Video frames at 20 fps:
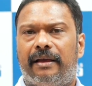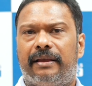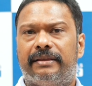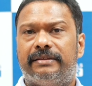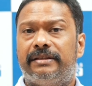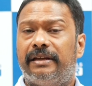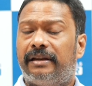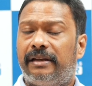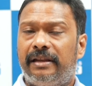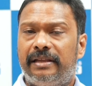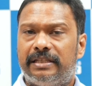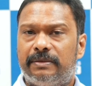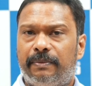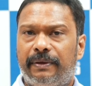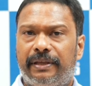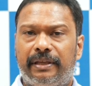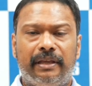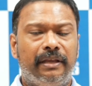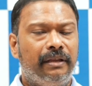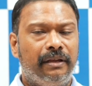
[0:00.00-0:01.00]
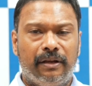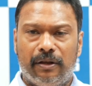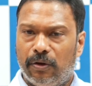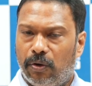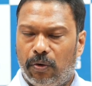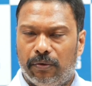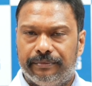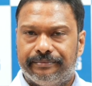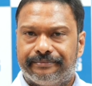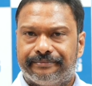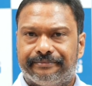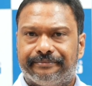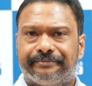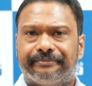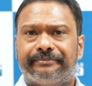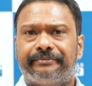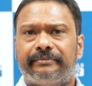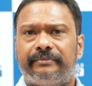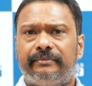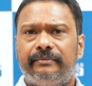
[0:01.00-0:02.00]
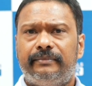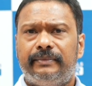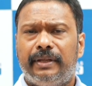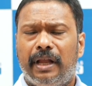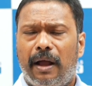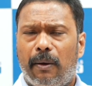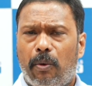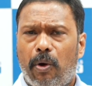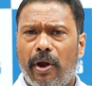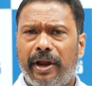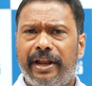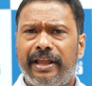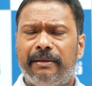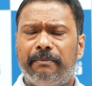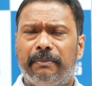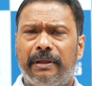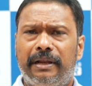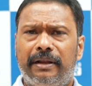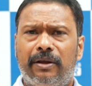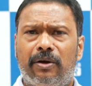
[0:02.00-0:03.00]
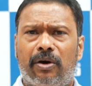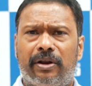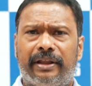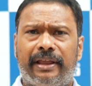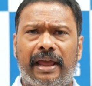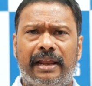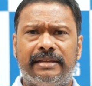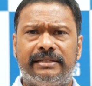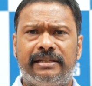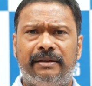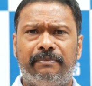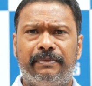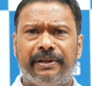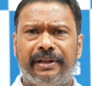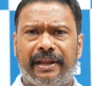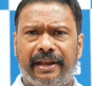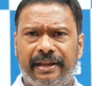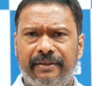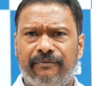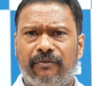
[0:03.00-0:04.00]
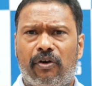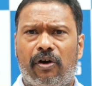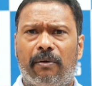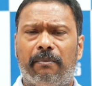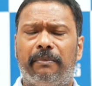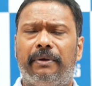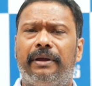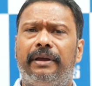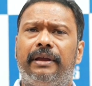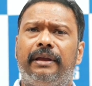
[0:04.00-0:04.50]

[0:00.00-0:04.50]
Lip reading: Strictly speaking, no. Avoiding milk or calcium in any form